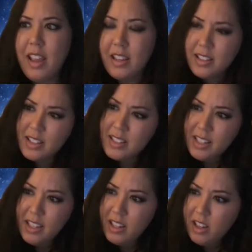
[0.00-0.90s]
as the
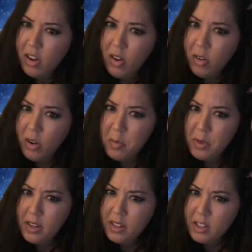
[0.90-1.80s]
CEO, I
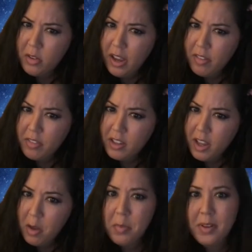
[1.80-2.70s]
mean, you have the
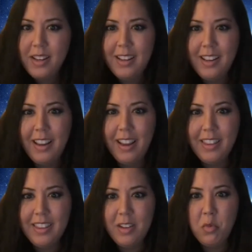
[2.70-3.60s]
company, and
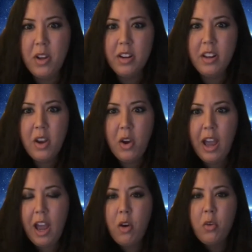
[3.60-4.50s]
then
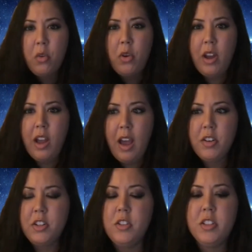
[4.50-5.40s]
how
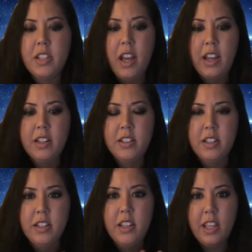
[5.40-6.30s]
did you decide
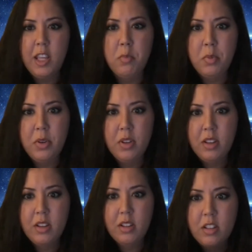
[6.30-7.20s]
to keep
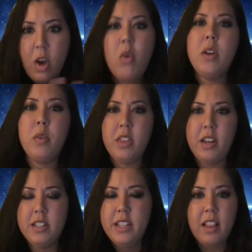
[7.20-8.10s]
going with it
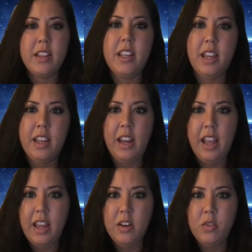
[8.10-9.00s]
and delegate
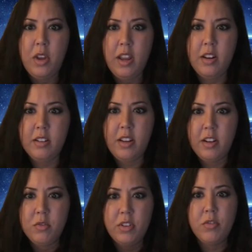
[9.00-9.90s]
and kind
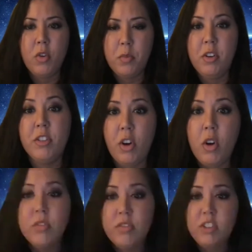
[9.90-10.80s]
of reform your
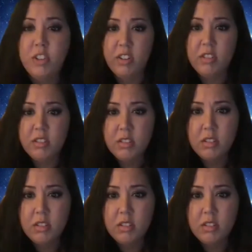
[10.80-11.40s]
own vision?